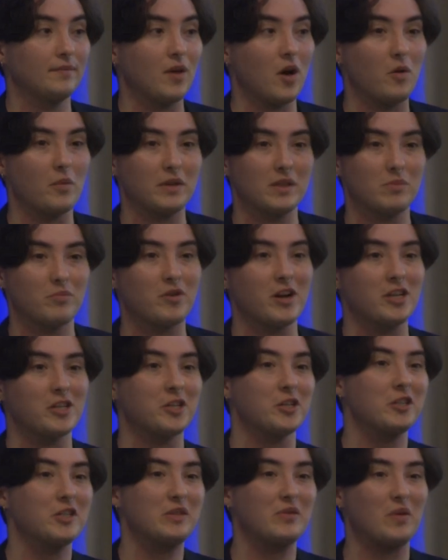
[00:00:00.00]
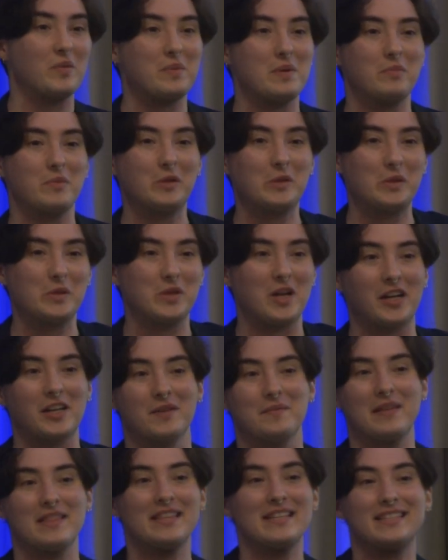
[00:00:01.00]
always pressures for people to
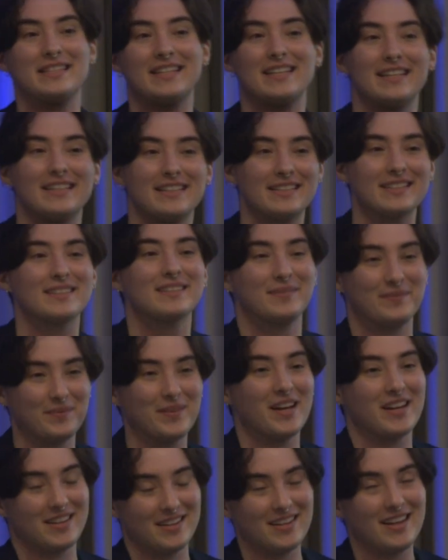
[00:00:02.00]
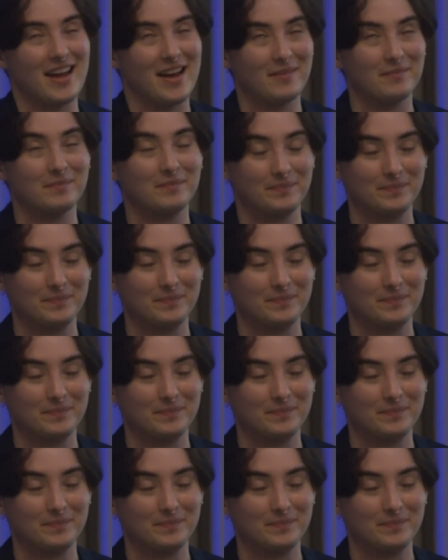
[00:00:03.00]
document these things. But right. Yeah,